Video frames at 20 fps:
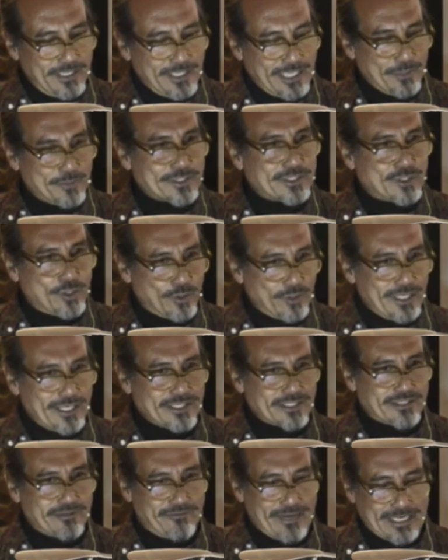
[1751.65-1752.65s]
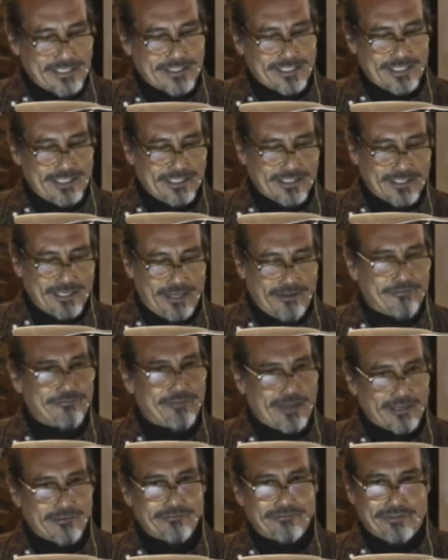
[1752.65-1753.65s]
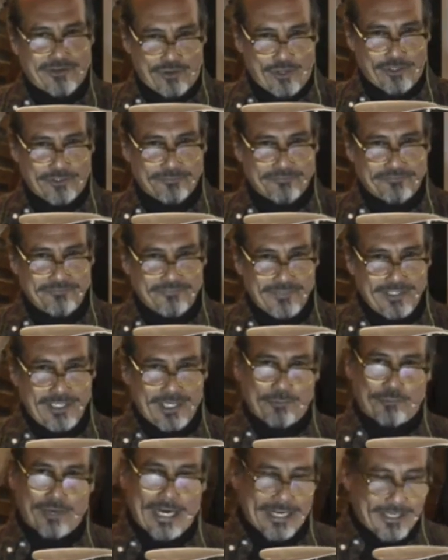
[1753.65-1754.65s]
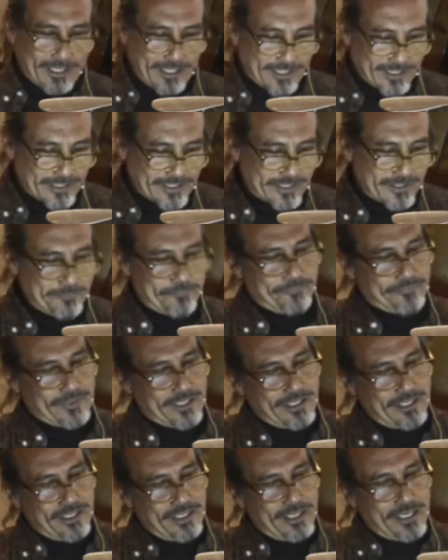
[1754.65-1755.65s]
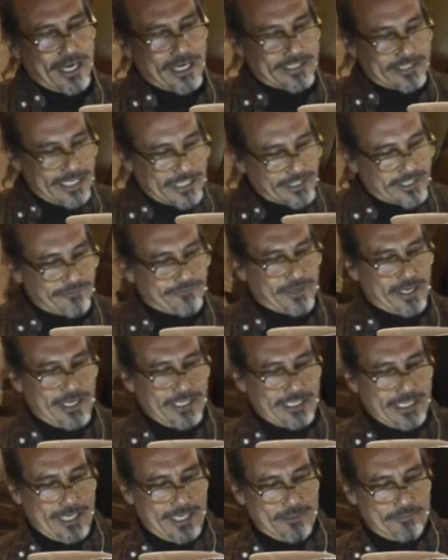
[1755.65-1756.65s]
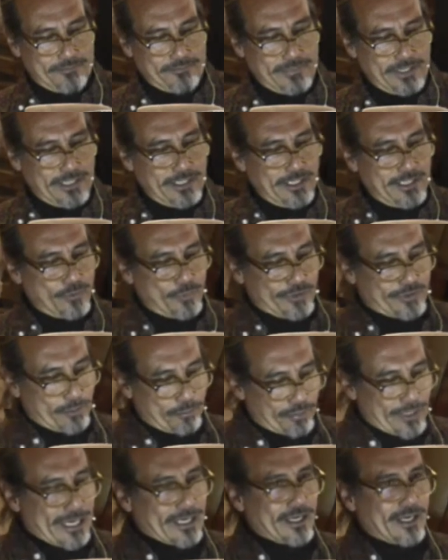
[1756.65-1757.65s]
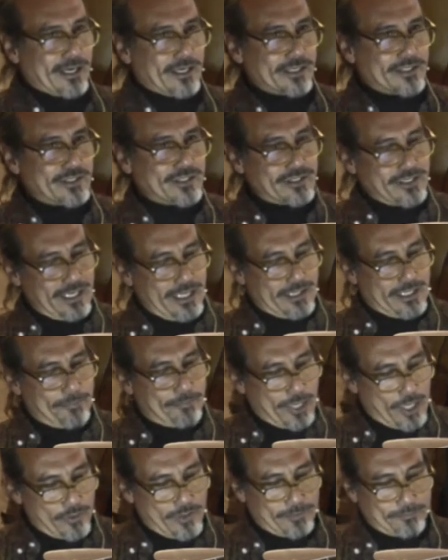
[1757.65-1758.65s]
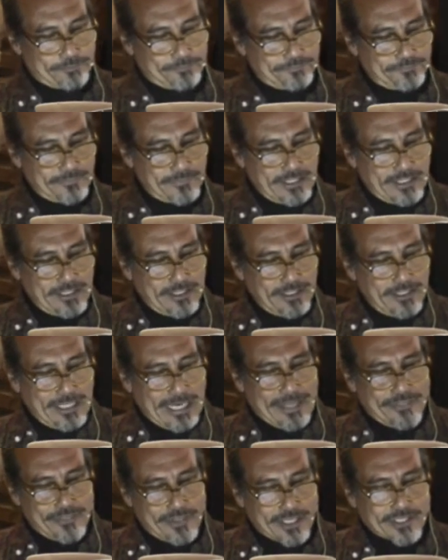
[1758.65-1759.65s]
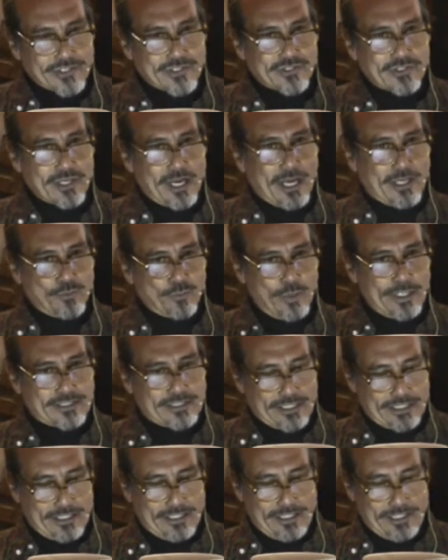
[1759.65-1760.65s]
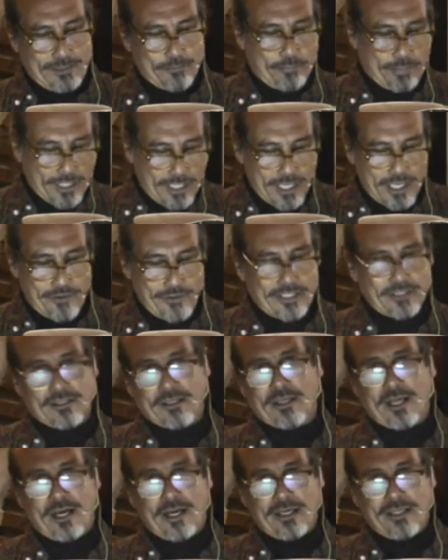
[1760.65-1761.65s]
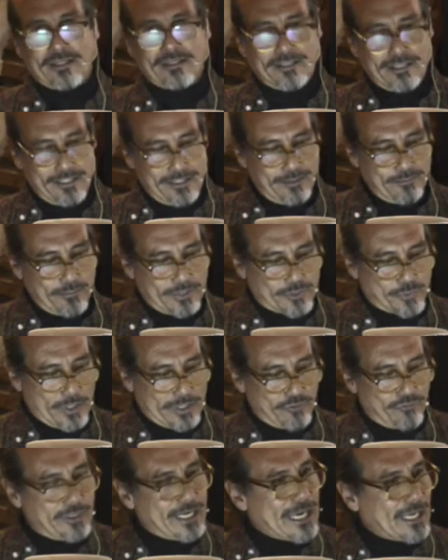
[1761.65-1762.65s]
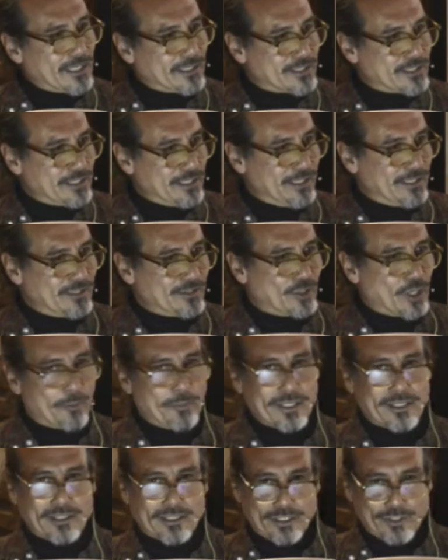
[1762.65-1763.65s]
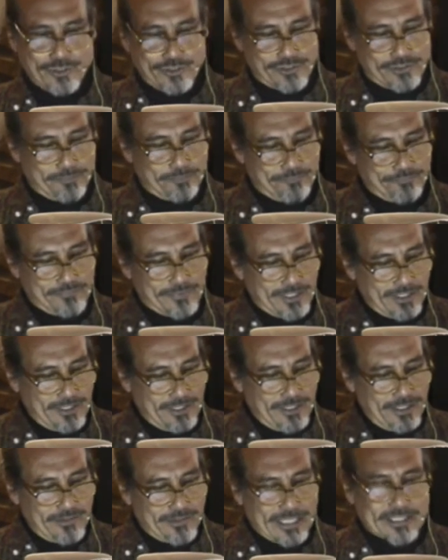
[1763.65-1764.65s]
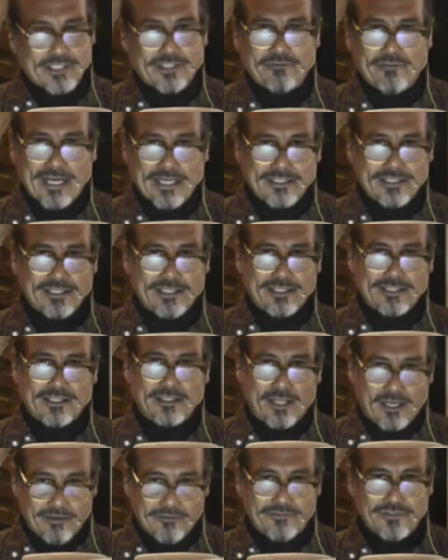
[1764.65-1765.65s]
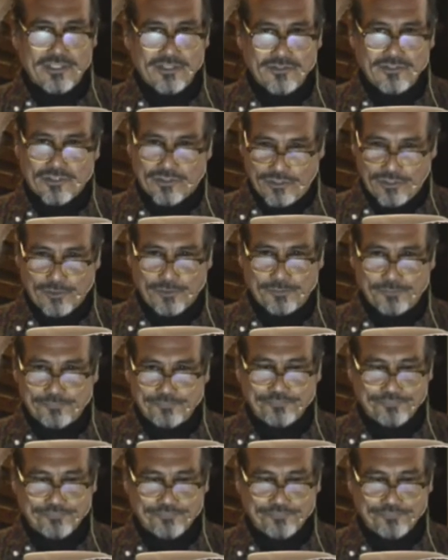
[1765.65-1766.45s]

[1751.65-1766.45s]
He was calling Cervantes a fanfaron, a braggart, identifying him with the braggart in the poem, and thus unwittingly blurring the line between reality and comic illusion that Cervantes loved to do.